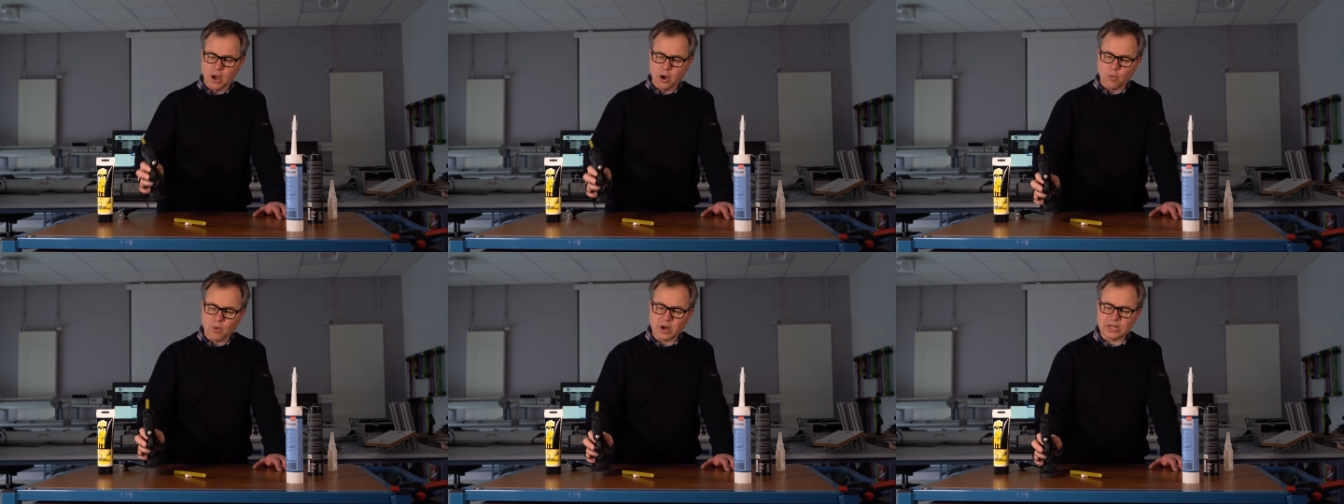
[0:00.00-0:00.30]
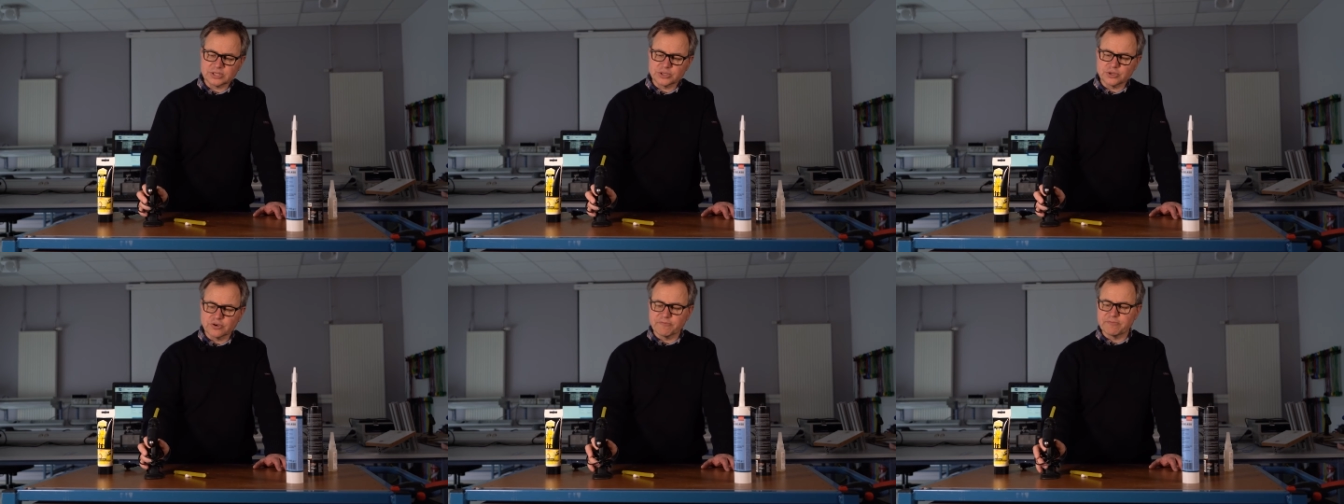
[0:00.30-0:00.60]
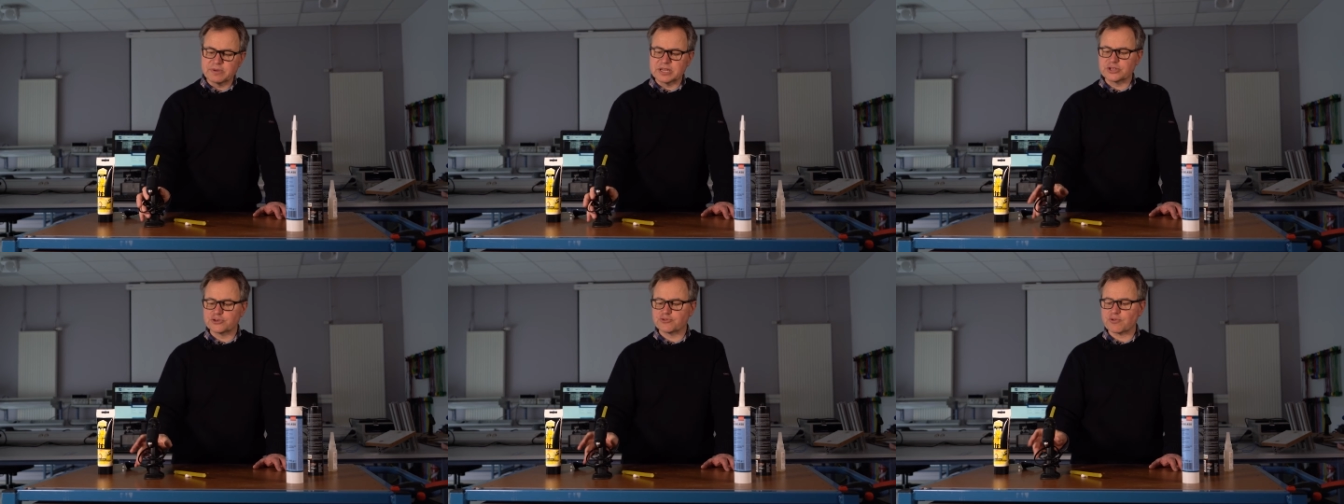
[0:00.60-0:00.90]
Once
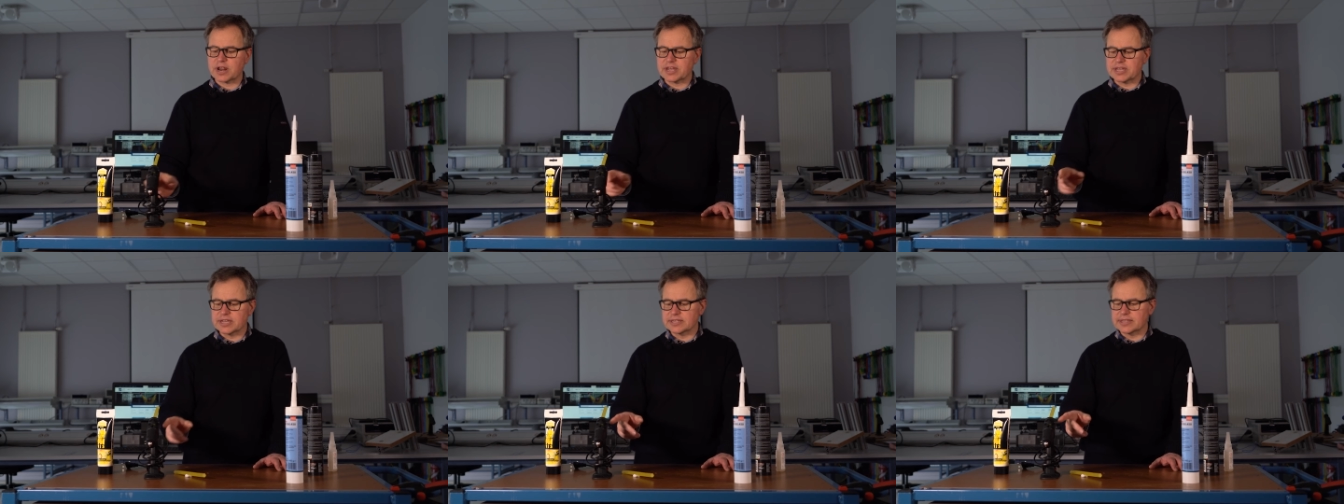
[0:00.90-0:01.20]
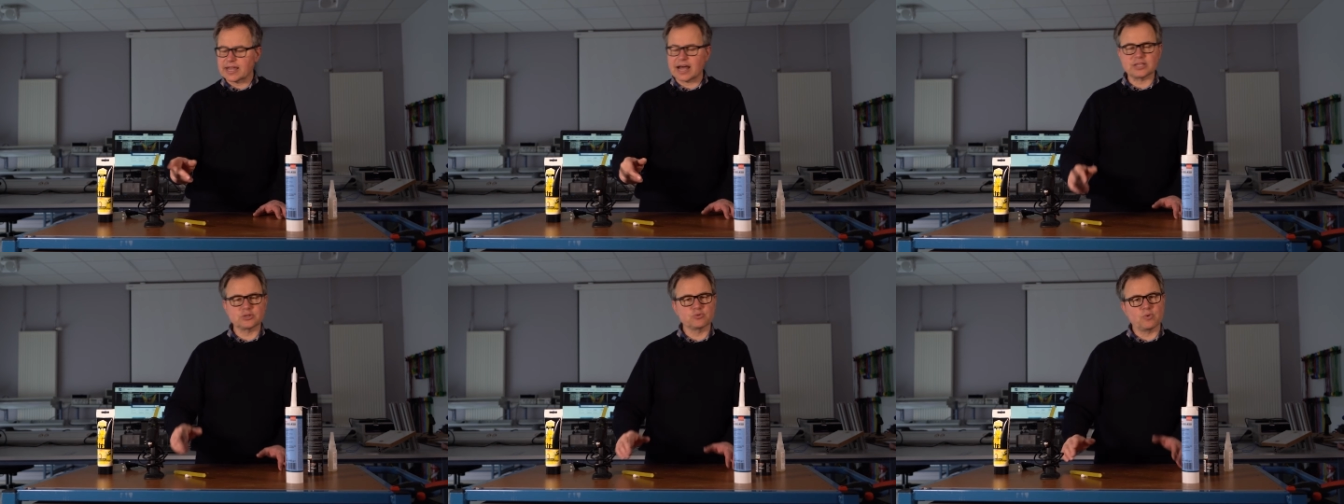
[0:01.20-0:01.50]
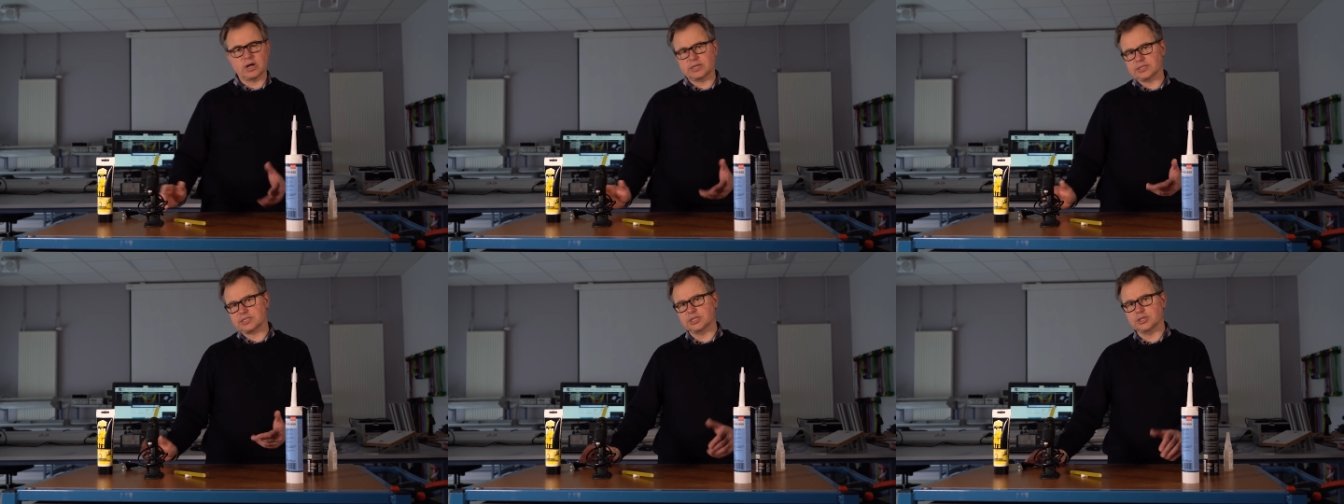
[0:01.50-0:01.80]
you've been trying that
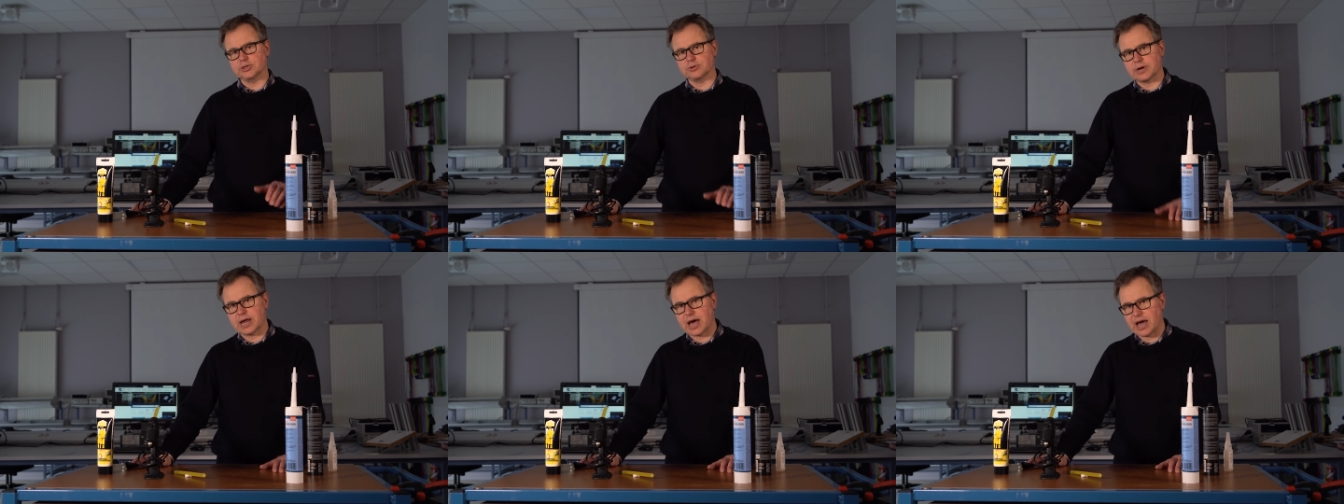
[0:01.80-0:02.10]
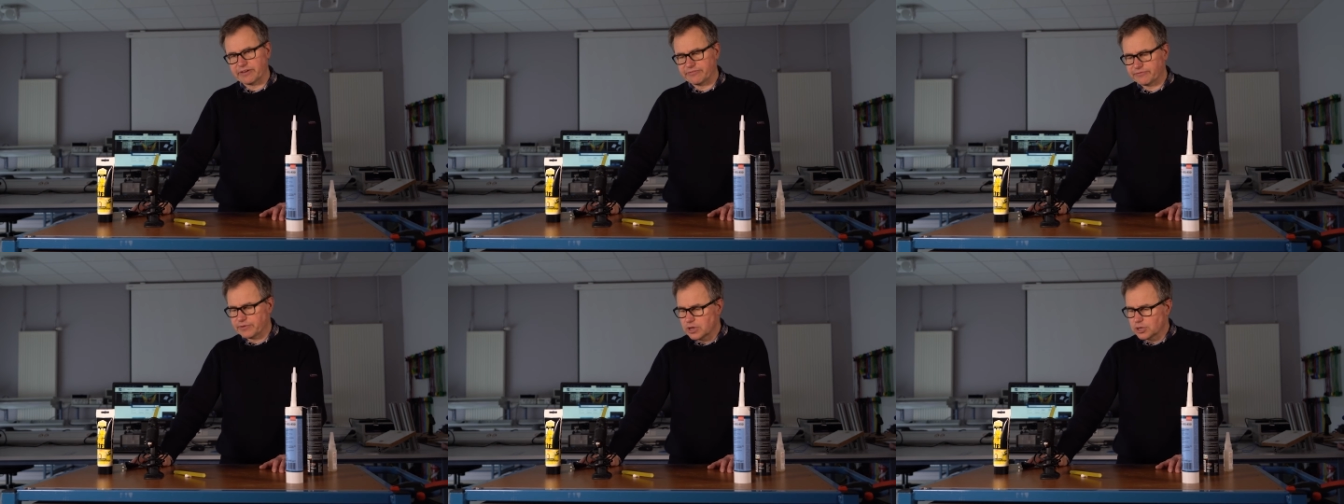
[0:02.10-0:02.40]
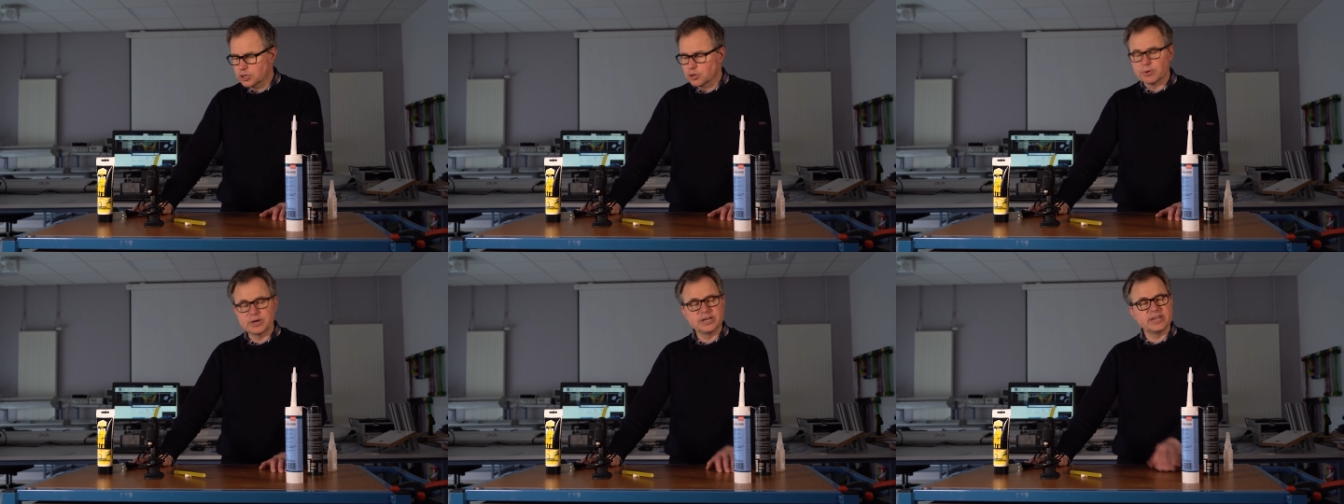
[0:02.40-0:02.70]
once in your life,
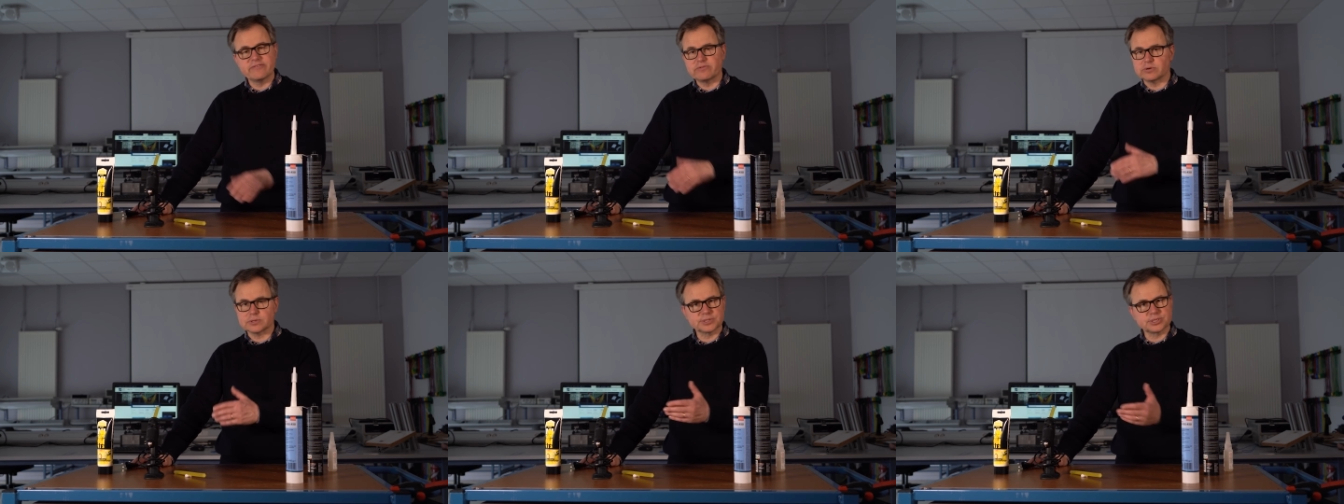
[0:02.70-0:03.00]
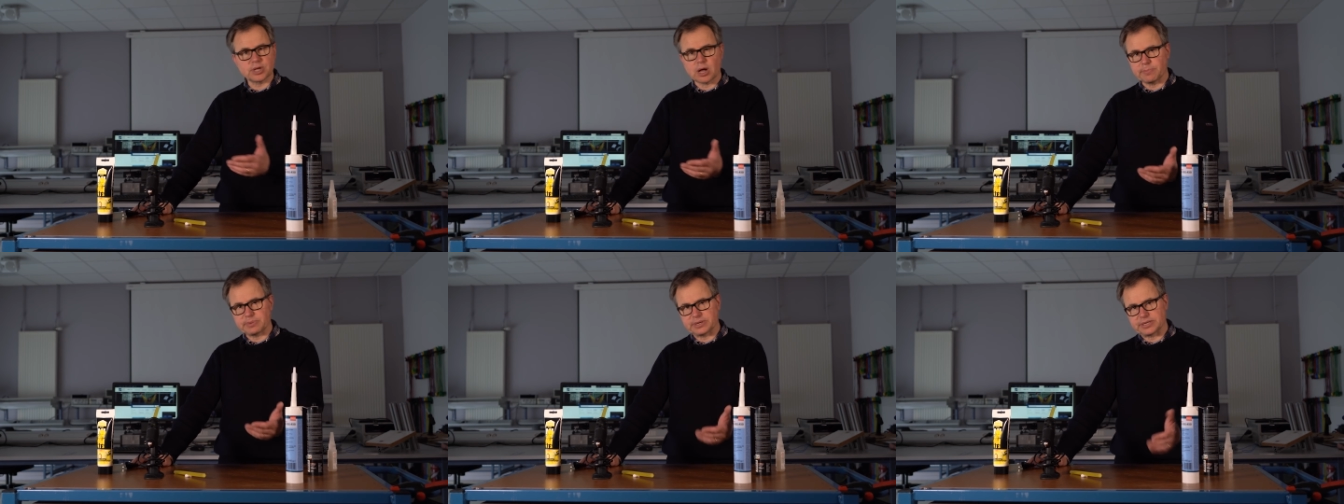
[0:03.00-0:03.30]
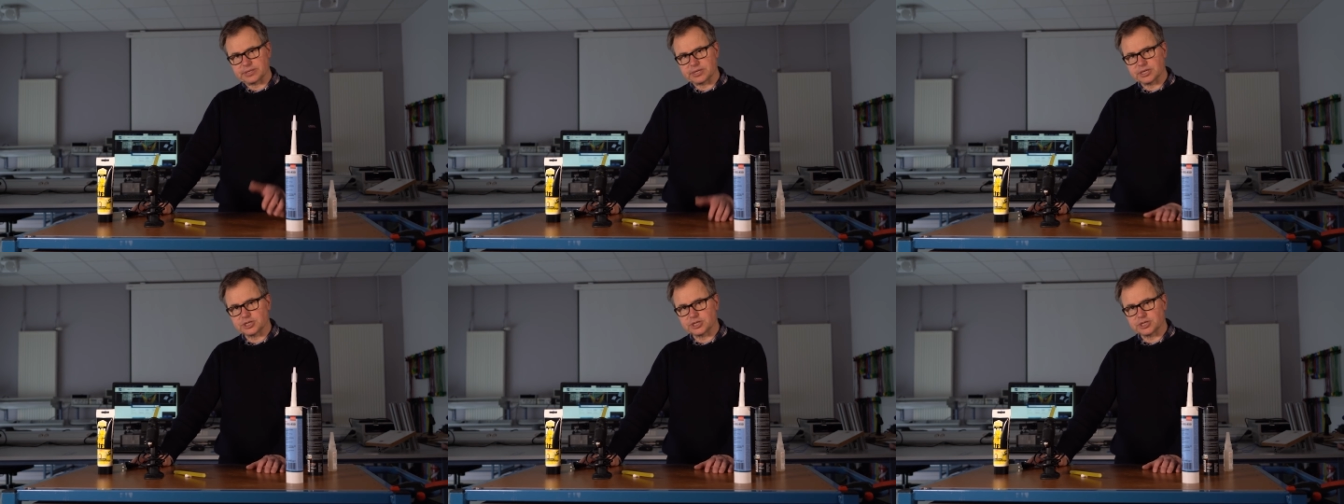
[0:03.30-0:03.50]
you will never stop it.